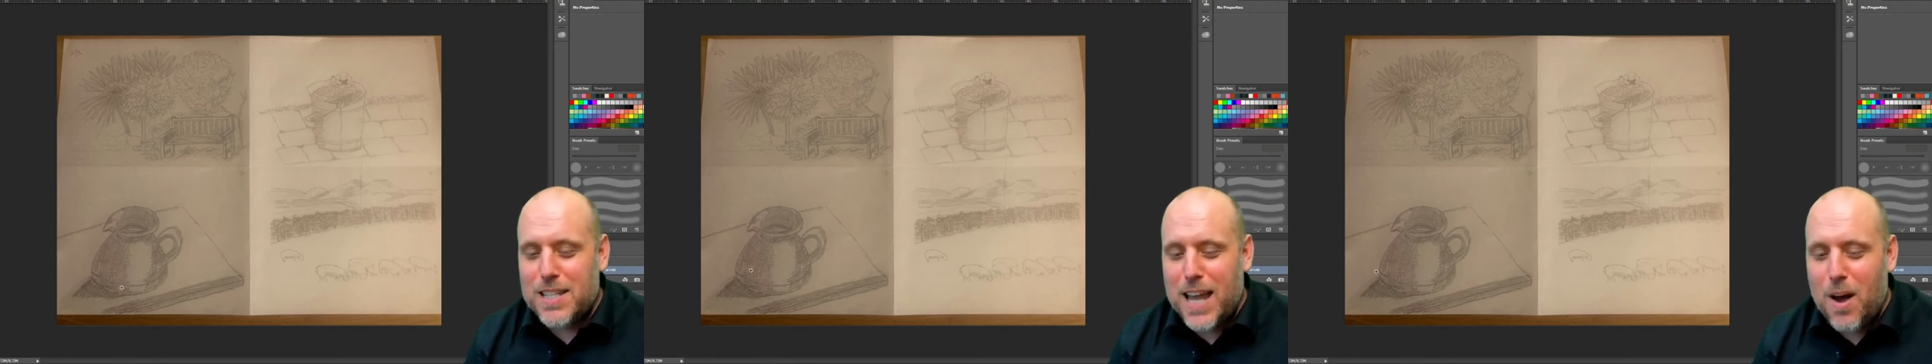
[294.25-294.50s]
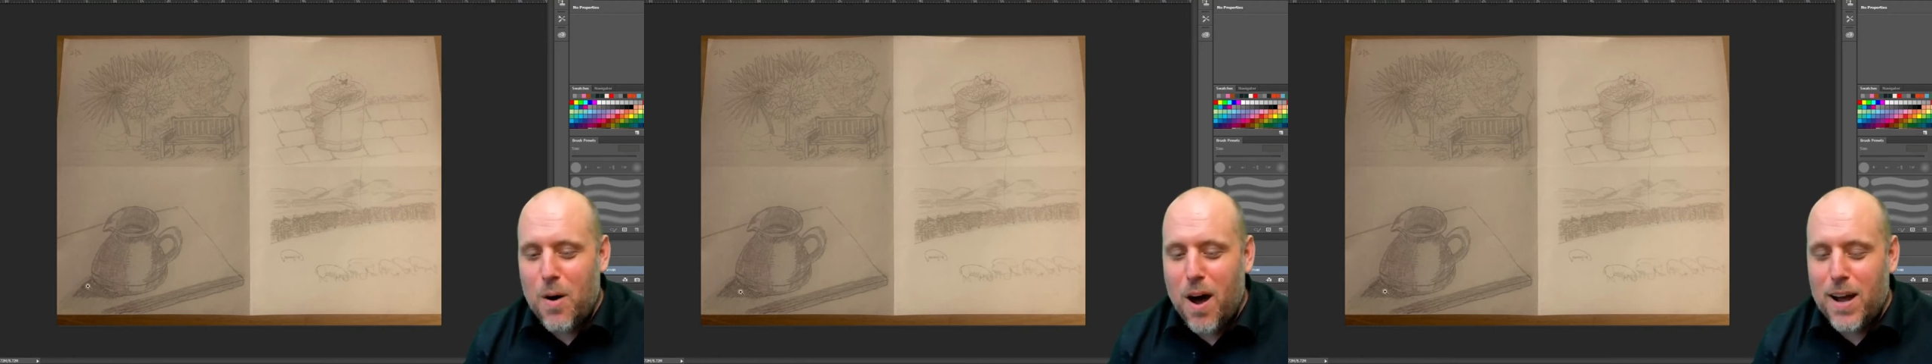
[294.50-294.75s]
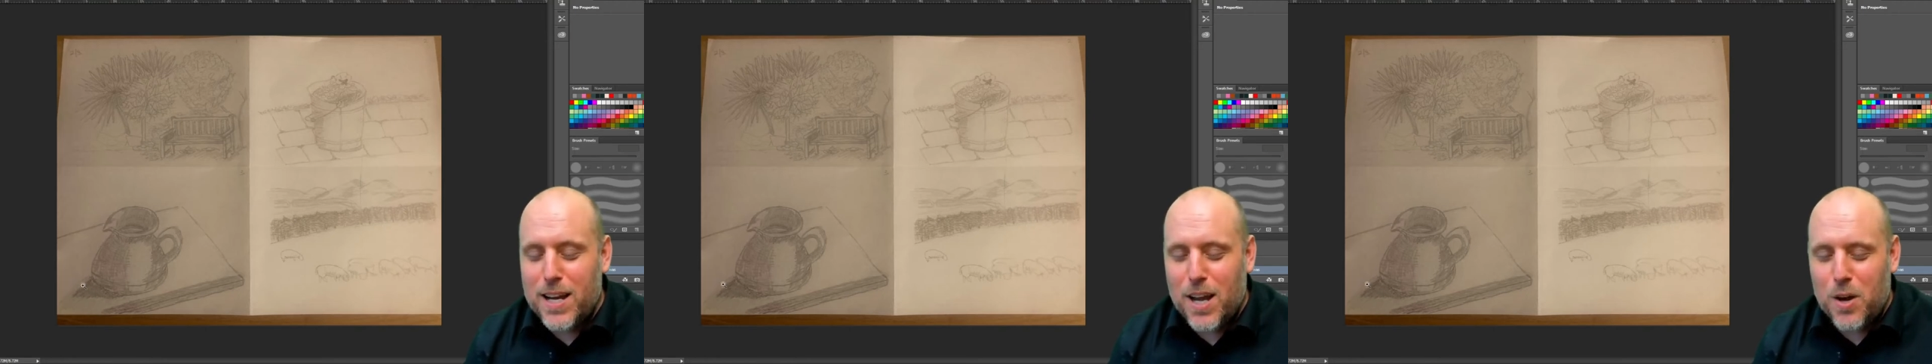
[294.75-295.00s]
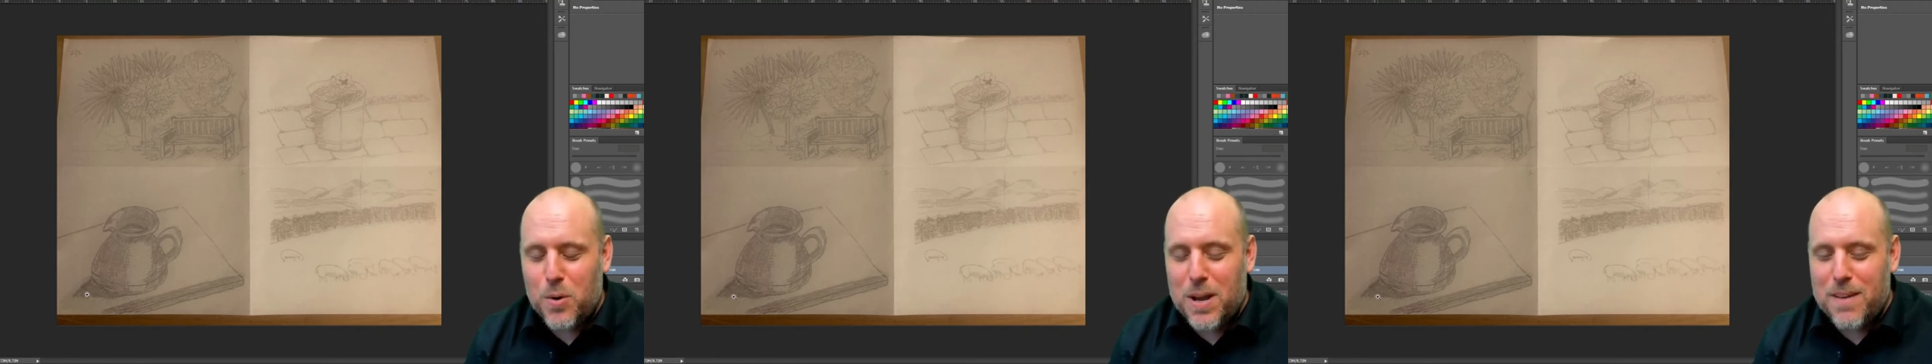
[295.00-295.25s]
Now I
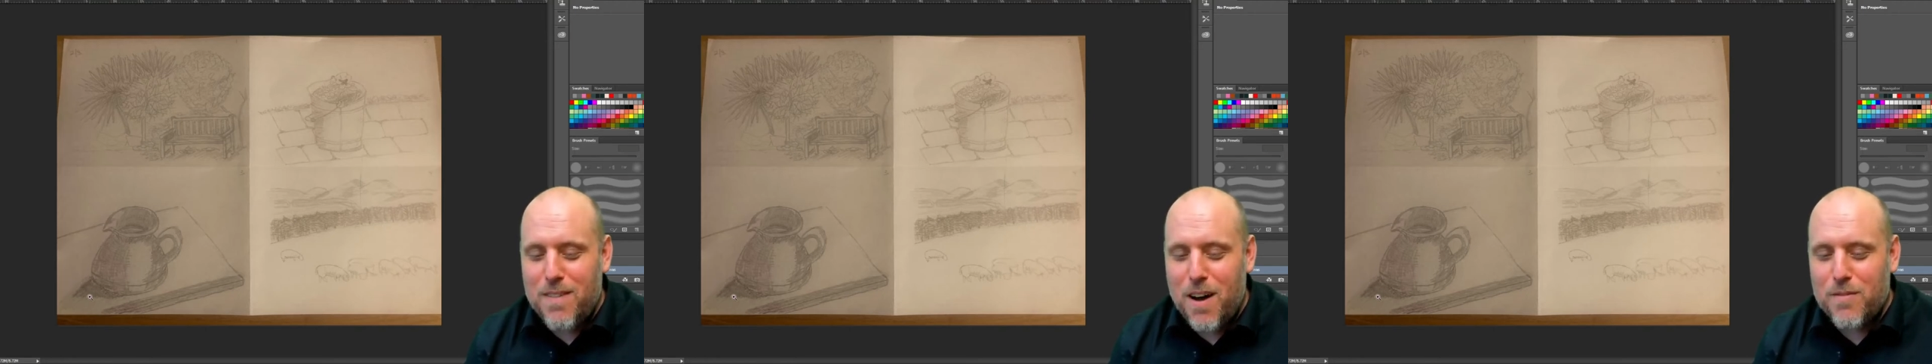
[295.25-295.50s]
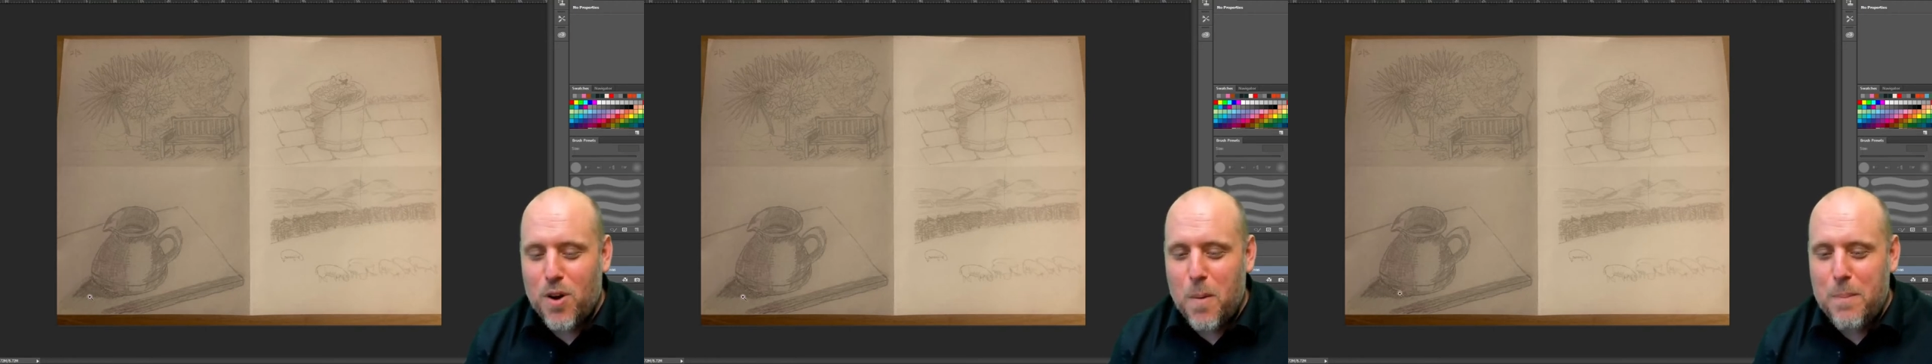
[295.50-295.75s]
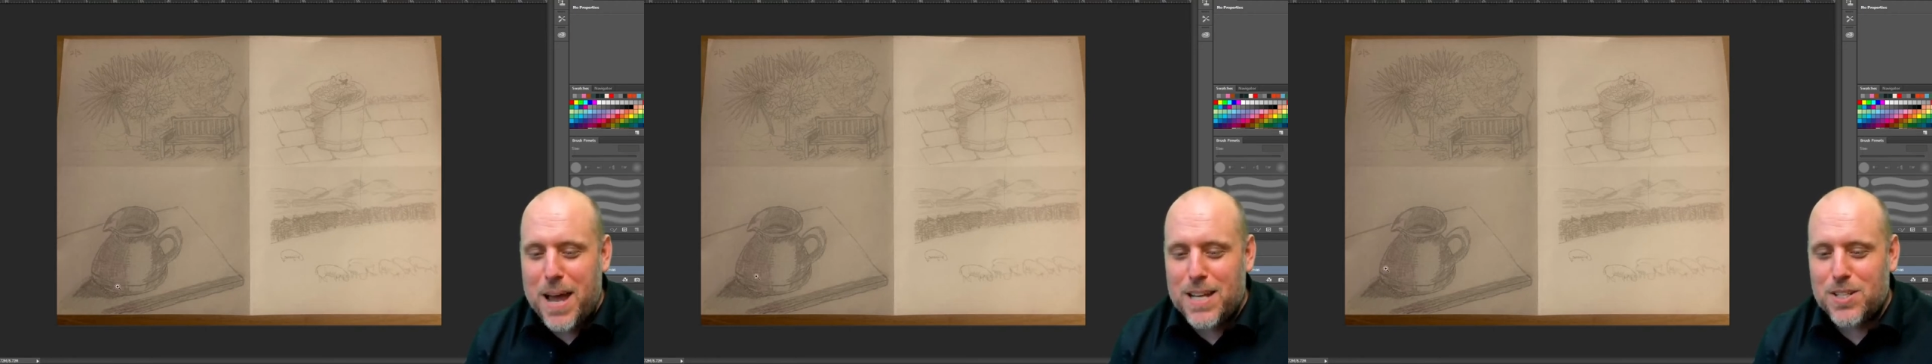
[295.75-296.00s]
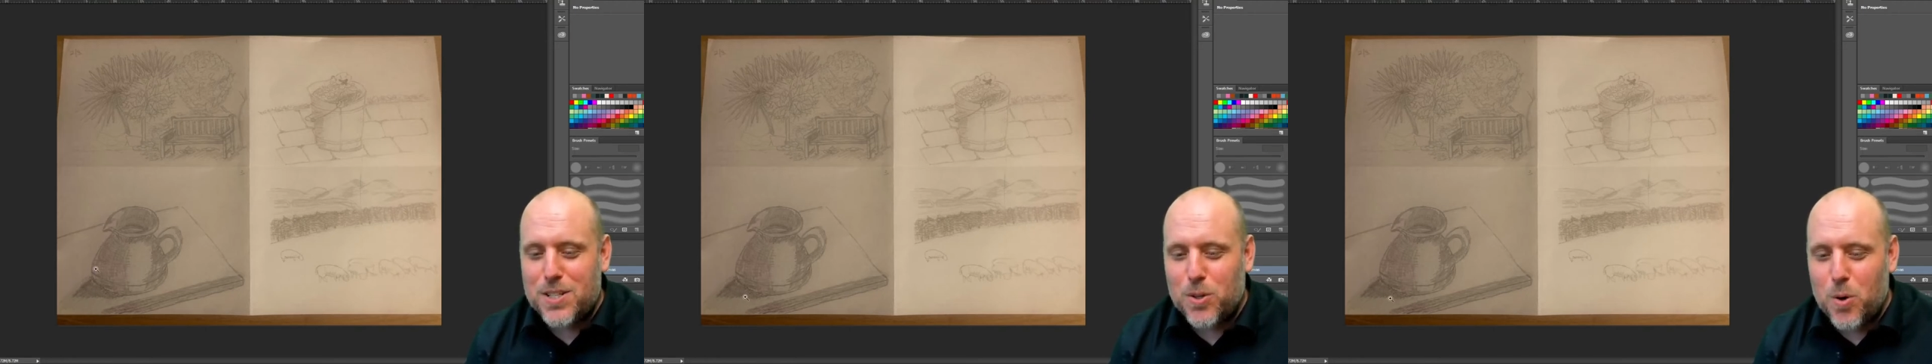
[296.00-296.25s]
know if I've got a
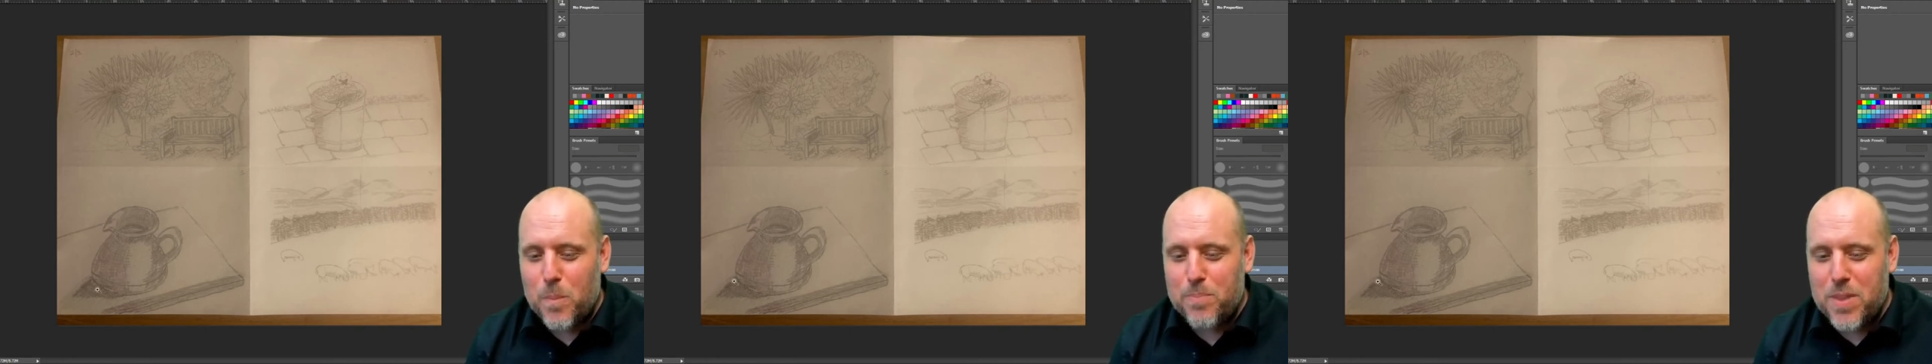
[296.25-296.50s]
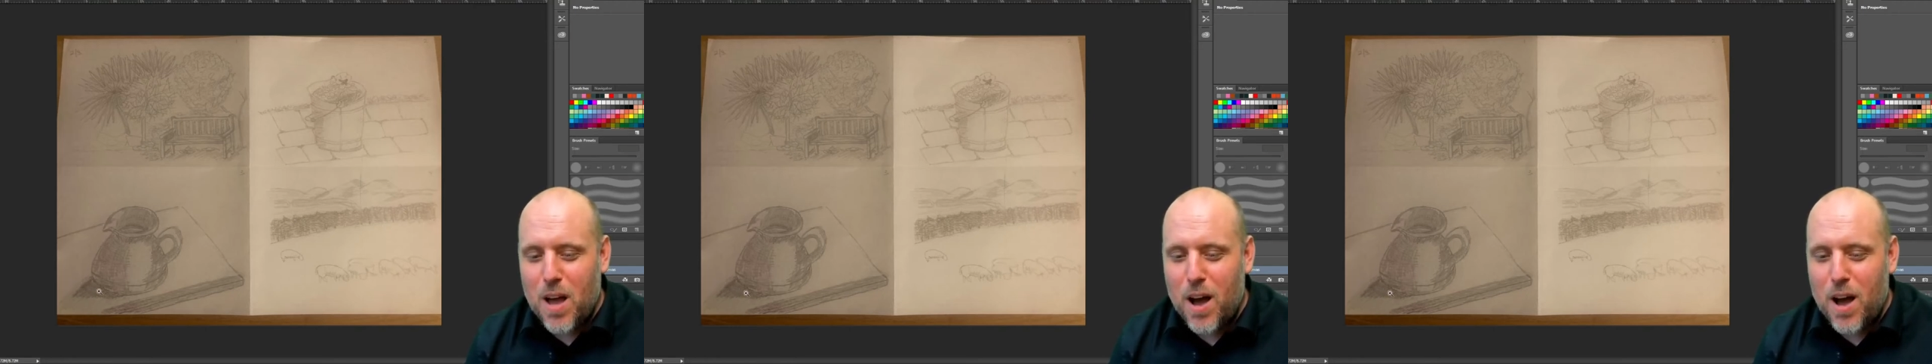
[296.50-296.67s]
pencil,